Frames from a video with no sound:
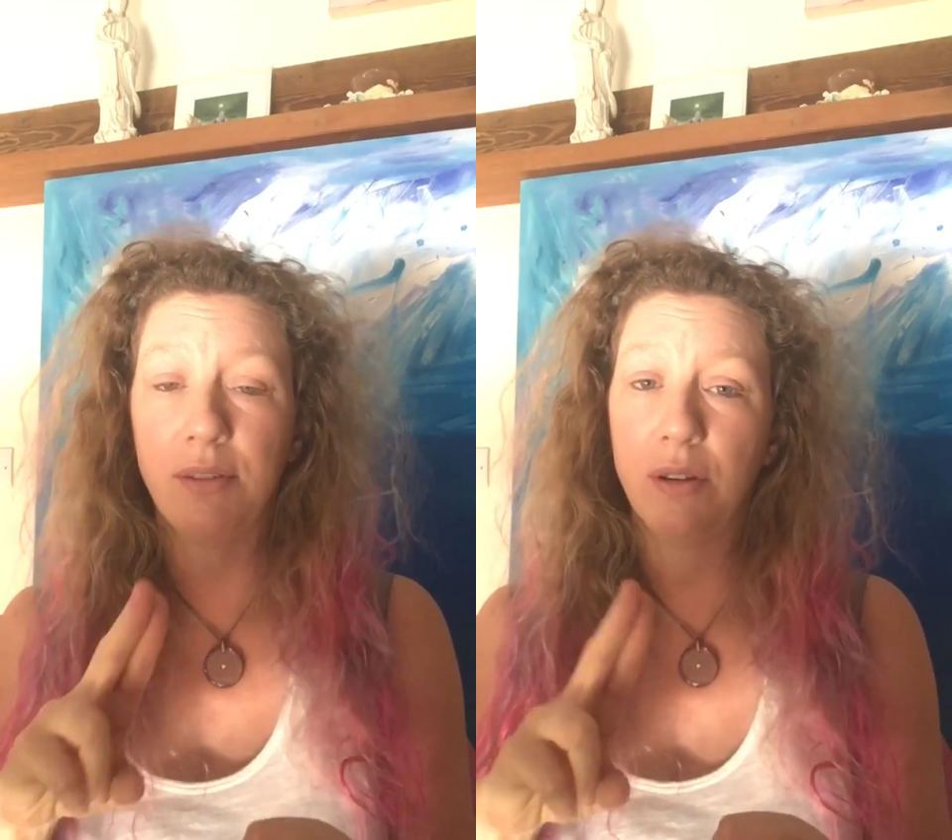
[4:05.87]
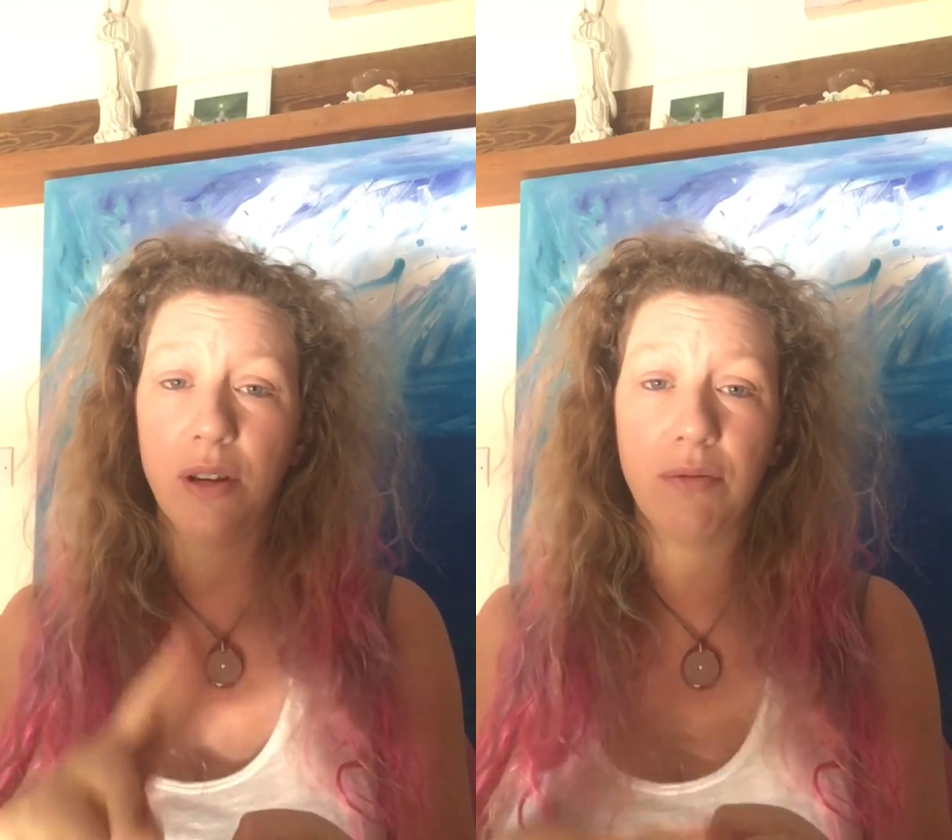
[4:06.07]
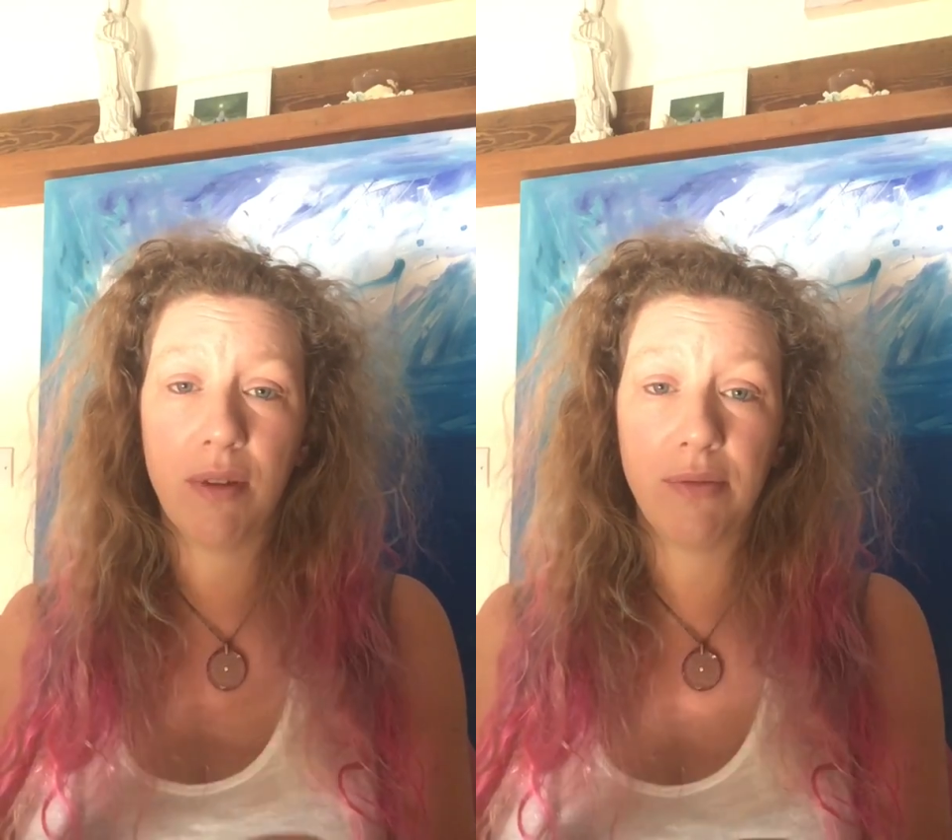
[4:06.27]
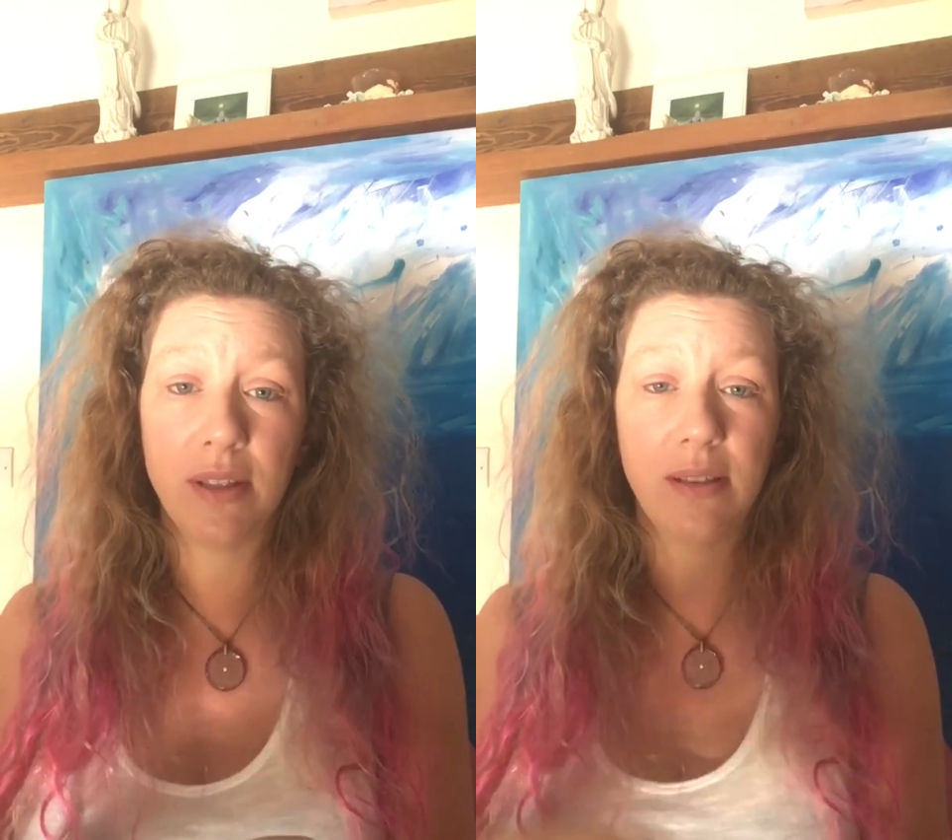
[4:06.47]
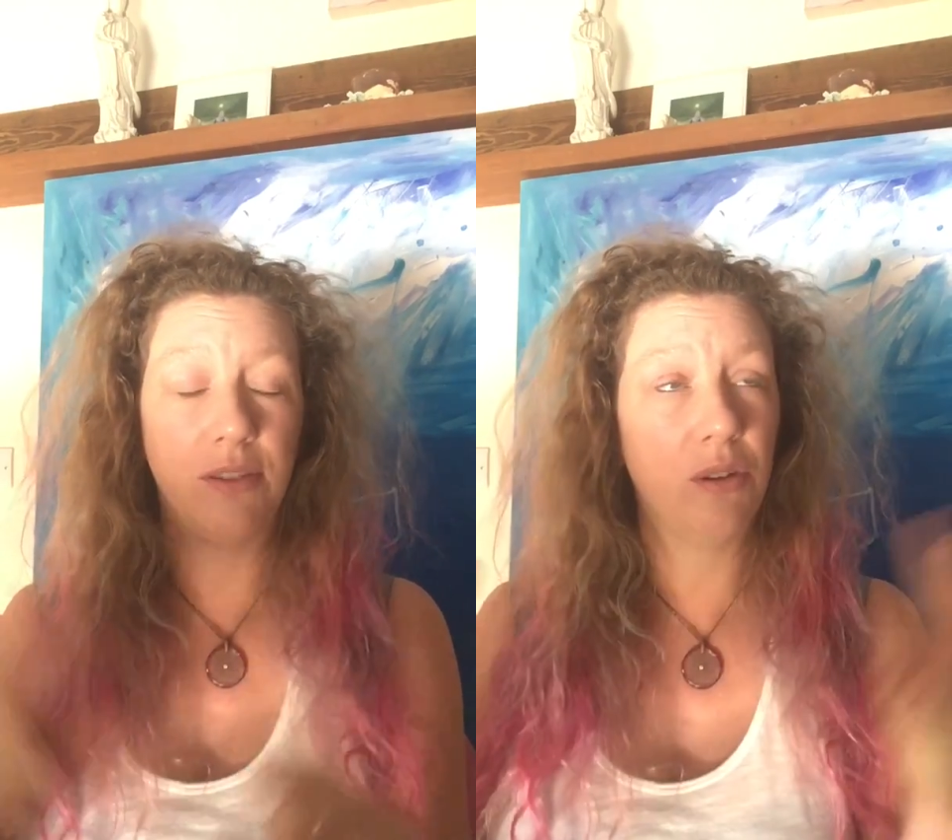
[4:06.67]
if you need
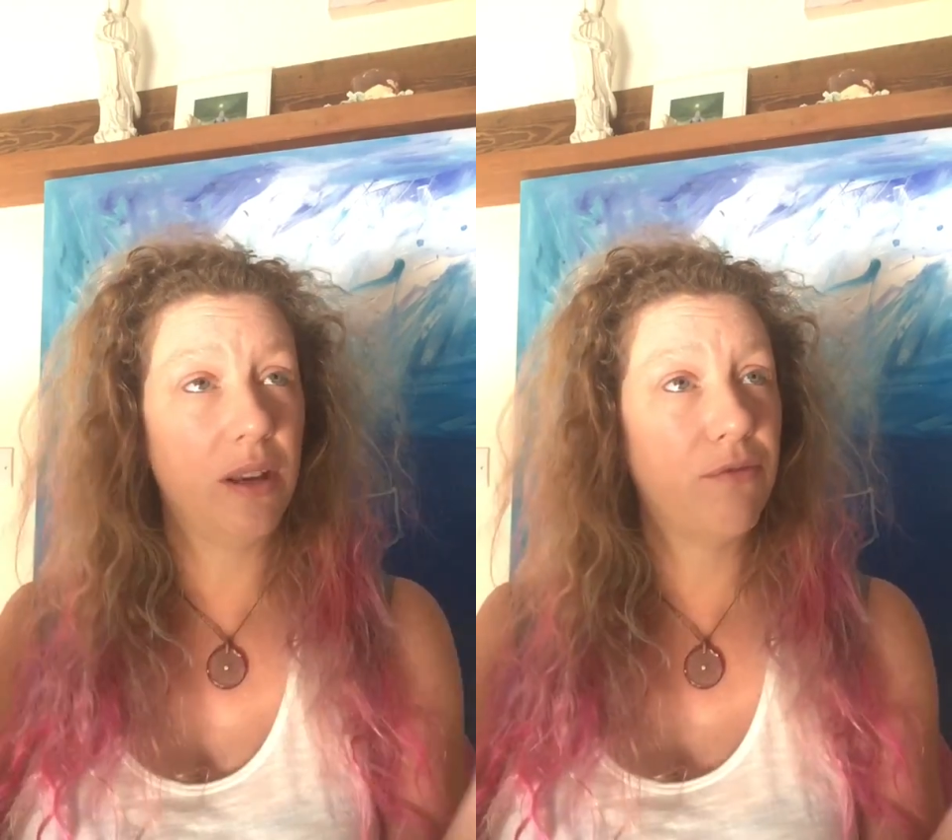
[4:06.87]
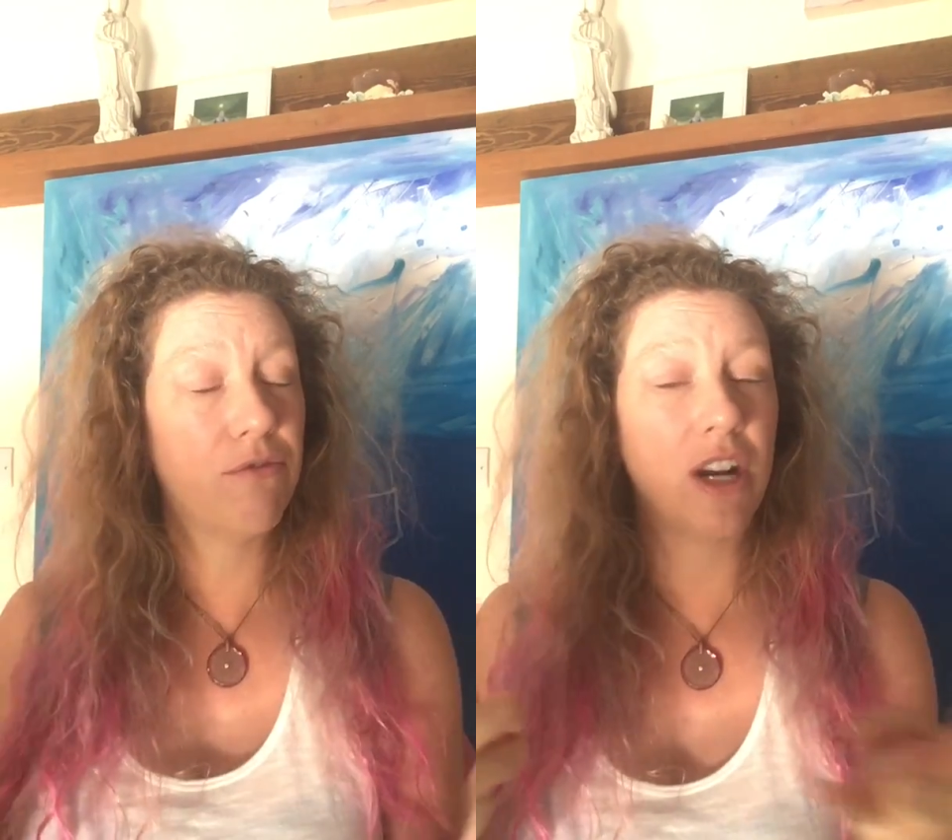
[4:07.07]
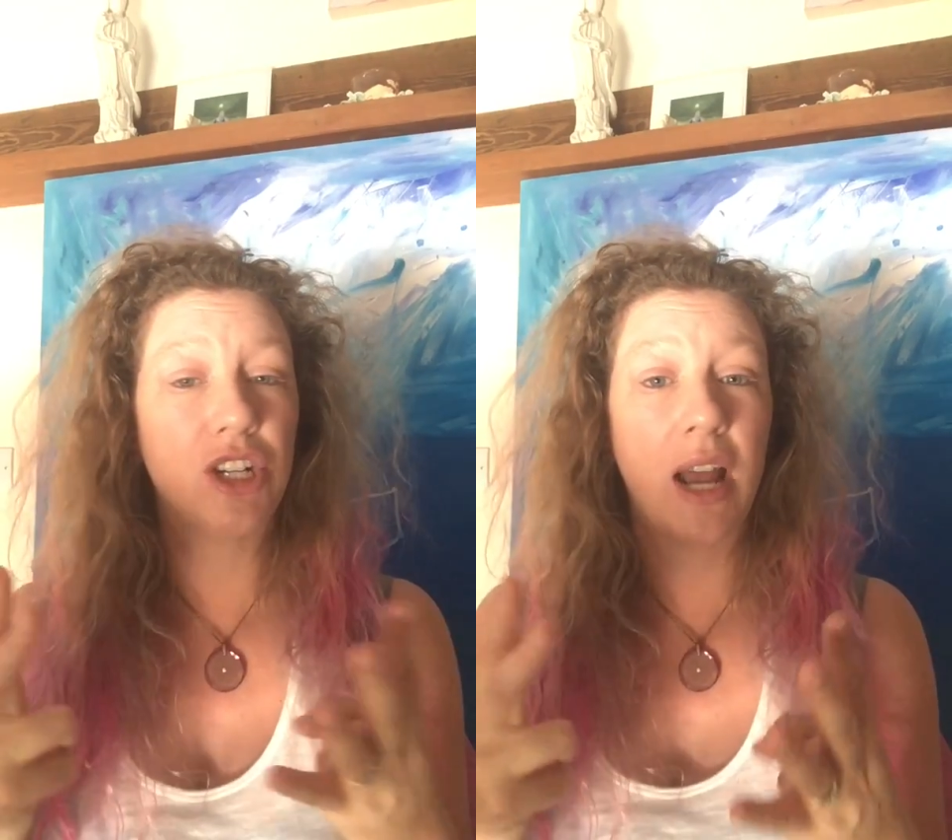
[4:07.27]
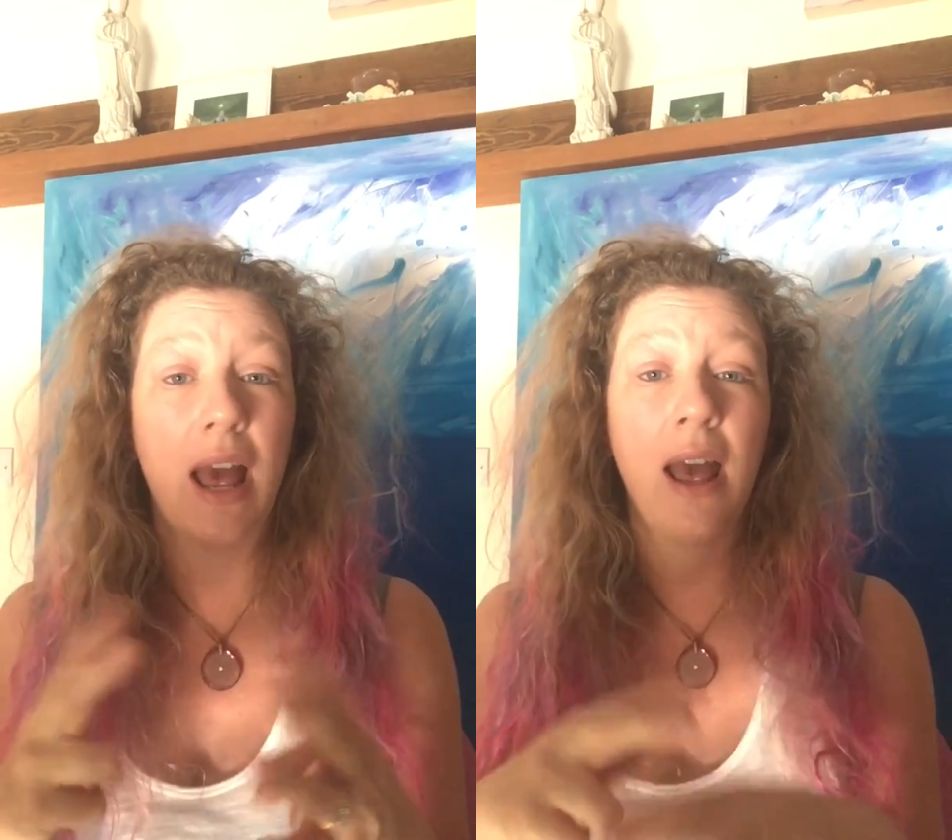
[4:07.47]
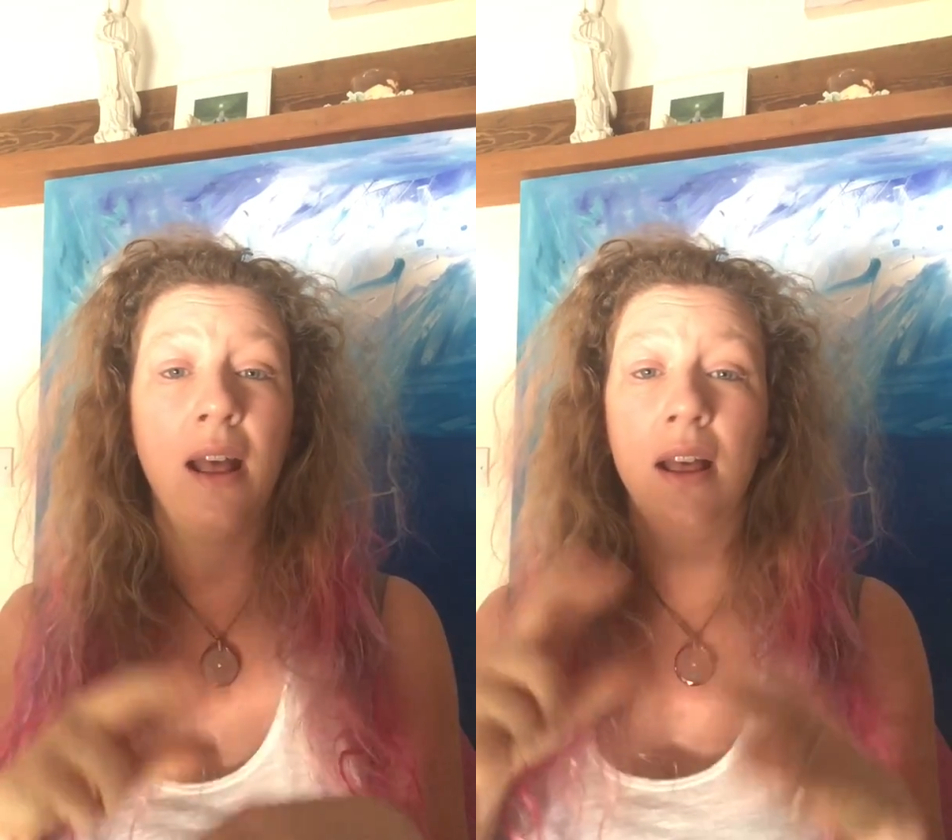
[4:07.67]
rivers, if you need fresh air,